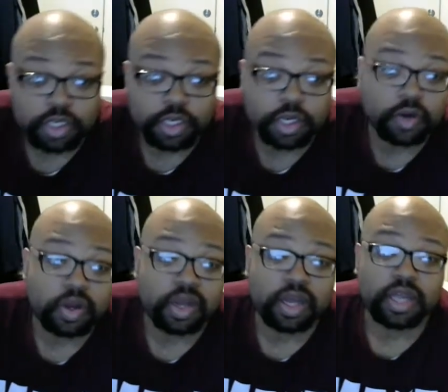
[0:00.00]
You
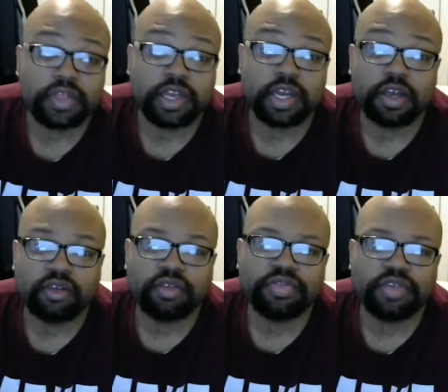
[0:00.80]
know, I think
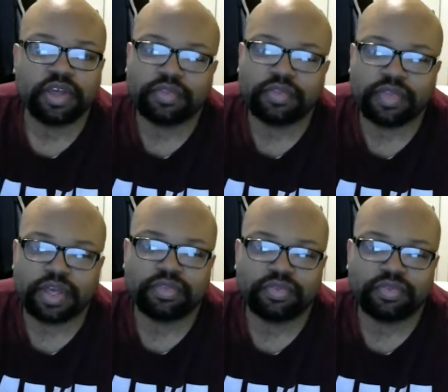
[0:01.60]
another thing that